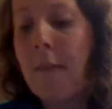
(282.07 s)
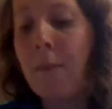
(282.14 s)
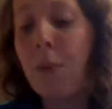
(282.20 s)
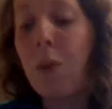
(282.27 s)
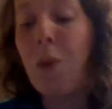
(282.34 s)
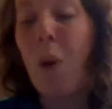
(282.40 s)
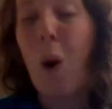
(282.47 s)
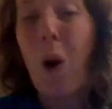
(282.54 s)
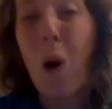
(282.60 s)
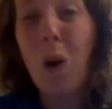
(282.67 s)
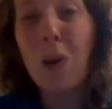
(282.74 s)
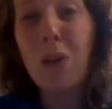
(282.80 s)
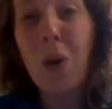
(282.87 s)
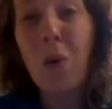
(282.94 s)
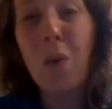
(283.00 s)
You
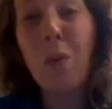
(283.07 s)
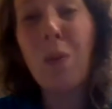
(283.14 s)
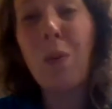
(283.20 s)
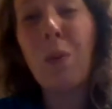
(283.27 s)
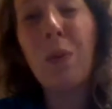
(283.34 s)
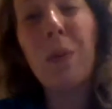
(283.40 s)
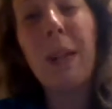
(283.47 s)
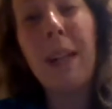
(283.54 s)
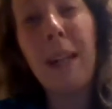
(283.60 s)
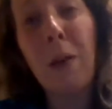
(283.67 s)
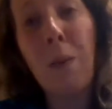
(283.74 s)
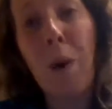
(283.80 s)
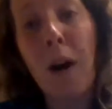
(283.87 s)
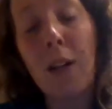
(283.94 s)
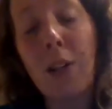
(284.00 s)
also really
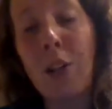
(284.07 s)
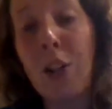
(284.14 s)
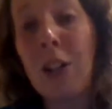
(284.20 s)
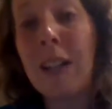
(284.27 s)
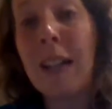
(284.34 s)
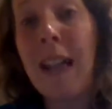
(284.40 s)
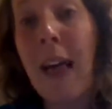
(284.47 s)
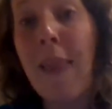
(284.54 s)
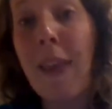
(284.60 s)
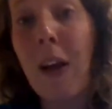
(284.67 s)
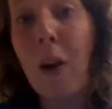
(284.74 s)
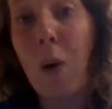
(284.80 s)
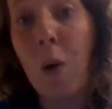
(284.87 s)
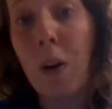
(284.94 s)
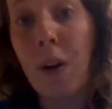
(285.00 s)
want to just let the
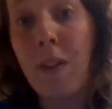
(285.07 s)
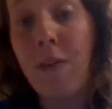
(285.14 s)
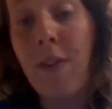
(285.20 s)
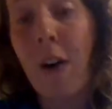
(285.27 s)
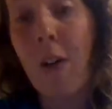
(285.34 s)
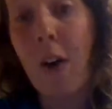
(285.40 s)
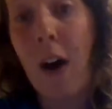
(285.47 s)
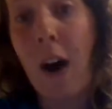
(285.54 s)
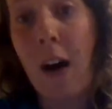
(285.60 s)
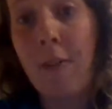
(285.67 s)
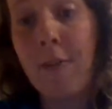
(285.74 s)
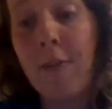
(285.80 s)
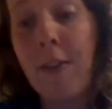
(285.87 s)
cord fall off